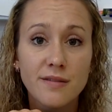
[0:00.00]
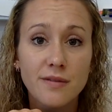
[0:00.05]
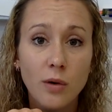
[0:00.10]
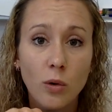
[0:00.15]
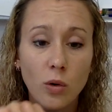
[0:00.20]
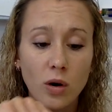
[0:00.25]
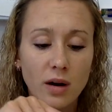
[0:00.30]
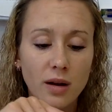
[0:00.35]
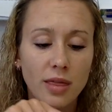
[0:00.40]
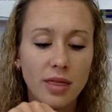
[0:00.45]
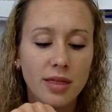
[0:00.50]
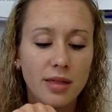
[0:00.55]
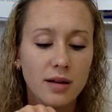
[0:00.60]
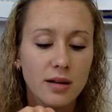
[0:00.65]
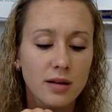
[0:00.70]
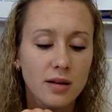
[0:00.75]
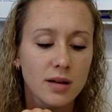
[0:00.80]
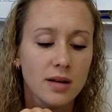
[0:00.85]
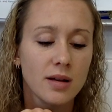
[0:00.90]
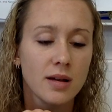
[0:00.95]
fourth,
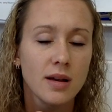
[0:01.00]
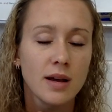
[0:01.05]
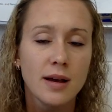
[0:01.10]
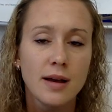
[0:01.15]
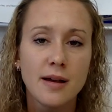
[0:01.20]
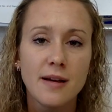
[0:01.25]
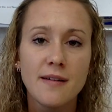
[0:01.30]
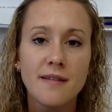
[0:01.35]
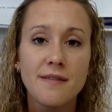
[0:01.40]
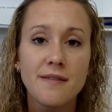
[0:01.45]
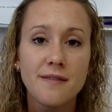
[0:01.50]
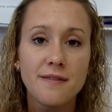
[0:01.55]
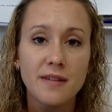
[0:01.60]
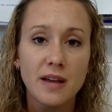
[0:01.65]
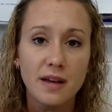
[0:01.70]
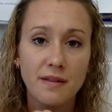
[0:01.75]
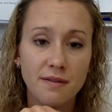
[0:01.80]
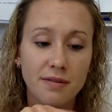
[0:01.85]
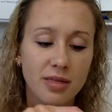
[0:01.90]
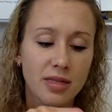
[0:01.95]

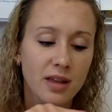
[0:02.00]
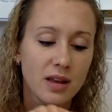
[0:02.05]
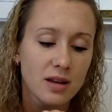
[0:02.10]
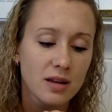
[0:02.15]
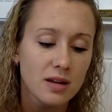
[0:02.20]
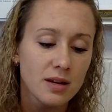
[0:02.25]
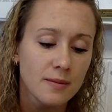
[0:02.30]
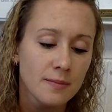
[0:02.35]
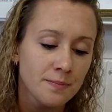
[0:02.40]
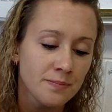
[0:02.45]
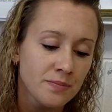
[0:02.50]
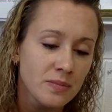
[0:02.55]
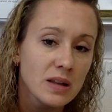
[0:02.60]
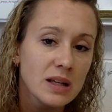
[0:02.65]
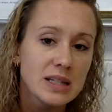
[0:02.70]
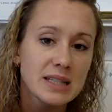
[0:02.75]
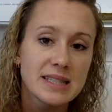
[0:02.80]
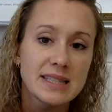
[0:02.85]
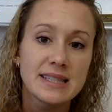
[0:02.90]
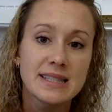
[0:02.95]
fifth,
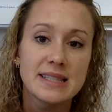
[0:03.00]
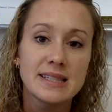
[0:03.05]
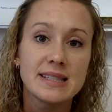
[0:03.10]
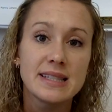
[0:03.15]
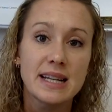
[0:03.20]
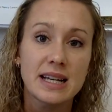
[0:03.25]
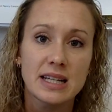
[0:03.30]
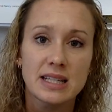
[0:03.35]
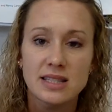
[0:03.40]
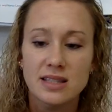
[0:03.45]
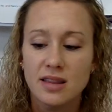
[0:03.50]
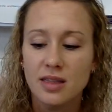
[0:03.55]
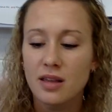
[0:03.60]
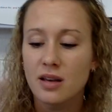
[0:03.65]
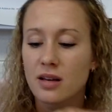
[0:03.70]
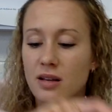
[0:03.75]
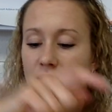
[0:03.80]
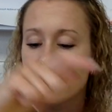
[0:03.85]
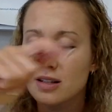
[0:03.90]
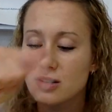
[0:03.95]
sixth.
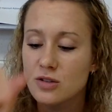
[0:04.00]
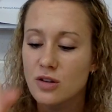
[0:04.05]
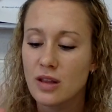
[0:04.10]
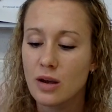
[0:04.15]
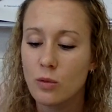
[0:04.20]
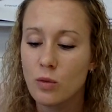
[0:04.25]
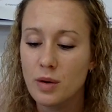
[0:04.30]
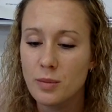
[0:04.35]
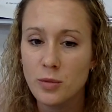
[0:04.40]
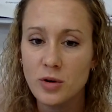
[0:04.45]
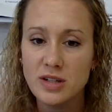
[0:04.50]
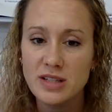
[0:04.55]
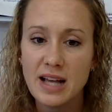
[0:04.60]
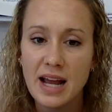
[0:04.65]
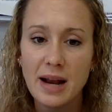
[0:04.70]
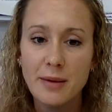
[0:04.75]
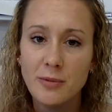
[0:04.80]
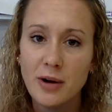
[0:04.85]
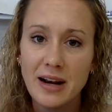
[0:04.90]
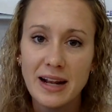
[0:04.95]
Let's do that one more
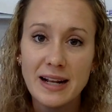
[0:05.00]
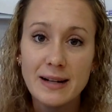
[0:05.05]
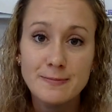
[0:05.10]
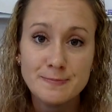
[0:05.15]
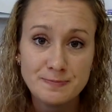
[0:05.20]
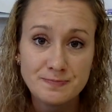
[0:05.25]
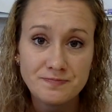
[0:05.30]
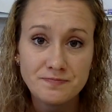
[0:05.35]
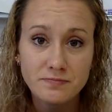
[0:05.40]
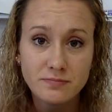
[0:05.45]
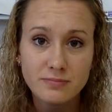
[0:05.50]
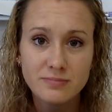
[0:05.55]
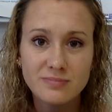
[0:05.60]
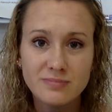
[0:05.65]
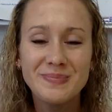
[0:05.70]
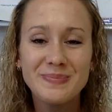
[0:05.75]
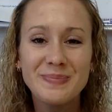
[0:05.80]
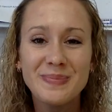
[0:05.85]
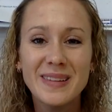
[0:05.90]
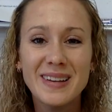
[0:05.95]
time. Ready?
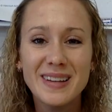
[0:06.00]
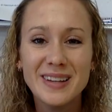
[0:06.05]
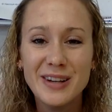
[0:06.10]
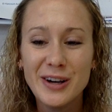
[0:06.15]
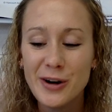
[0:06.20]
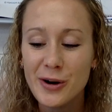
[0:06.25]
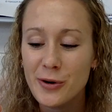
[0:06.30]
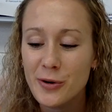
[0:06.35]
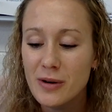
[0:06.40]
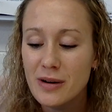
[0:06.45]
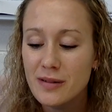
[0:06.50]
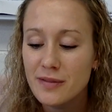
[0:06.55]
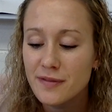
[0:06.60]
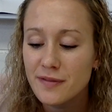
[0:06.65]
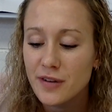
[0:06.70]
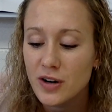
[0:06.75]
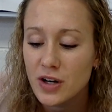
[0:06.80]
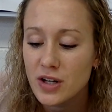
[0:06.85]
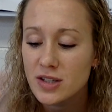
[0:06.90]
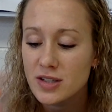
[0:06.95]
Go.
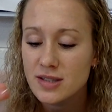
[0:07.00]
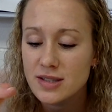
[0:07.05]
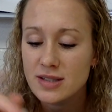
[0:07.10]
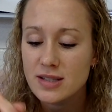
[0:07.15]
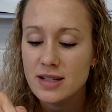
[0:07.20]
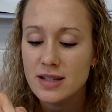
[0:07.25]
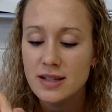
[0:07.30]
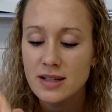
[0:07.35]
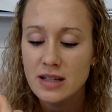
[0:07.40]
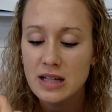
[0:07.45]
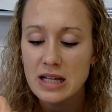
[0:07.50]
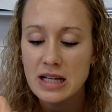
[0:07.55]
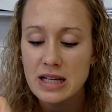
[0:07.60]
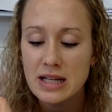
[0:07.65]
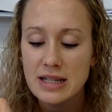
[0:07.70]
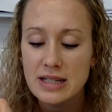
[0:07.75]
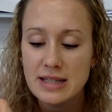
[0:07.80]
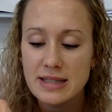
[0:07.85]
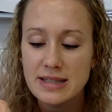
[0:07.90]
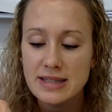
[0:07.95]
First,
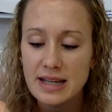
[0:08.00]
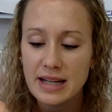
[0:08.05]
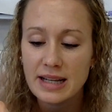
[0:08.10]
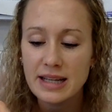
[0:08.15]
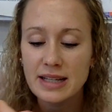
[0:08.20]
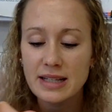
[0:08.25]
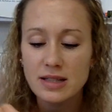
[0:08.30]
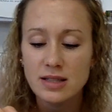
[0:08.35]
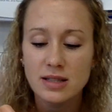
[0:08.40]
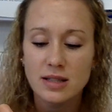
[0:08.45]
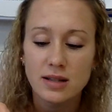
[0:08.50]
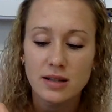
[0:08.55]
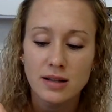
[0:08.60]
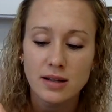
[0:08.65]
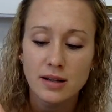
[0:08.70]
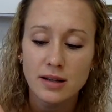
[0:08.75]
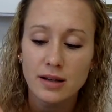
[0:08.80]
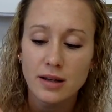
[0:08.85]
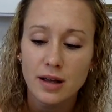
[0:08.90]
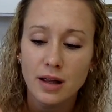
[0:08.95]
second,
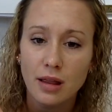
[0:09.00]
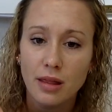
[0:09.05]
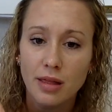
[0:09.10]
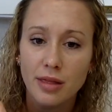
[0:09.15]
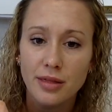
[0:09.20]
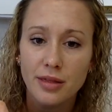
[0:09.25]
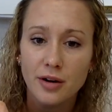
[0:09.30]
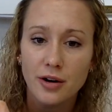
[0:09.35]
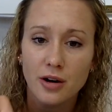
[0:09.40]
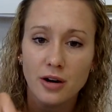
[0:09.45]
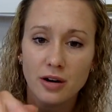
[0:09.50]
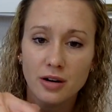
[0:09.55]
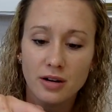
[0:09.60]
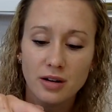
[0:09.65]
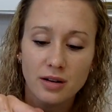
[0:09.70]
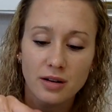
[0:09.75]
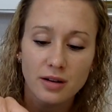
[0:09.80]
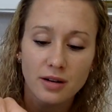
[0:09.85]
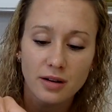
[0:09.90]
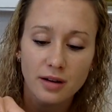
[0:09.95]
third,
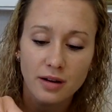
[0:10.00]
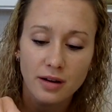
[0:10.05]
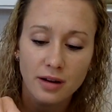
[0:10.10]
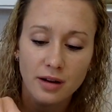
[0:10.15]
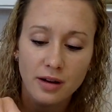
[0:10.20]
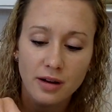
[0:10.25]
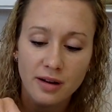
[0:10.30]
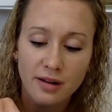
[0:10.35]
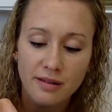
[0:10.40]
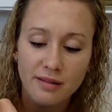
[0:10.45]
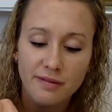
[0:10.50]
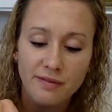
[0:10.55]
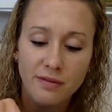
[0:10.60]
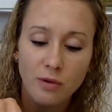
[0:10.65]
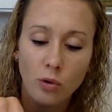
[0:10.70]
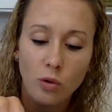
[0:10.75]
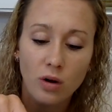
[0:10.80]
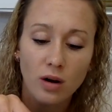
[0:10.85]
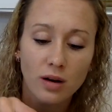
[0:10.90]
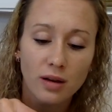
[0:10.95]

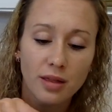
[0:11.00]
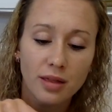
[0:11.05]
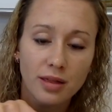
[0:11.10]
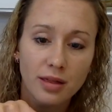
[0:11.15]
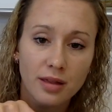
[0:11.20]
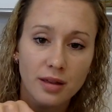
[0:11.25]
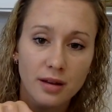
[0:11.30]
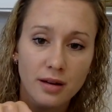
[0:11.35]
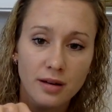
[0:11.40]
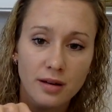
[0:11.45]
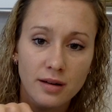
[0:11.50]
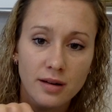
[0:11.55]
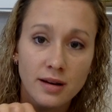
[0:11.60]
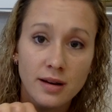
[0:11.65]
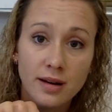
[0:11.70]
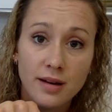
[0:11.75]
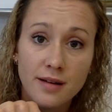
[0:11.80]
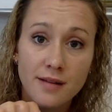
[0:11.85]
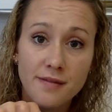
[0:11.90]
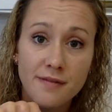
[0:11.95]
fourth,
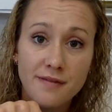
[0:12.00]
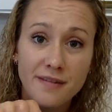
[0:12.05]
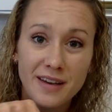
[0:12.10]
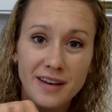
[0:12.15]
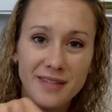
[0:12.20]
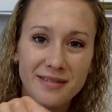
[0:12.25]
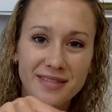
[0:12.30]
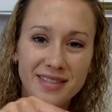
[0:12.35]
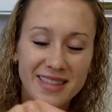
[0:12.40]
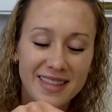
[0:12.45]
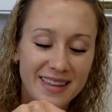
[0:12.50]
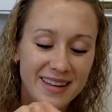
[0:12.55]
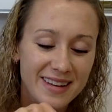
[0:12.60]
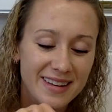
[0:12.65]
fifth,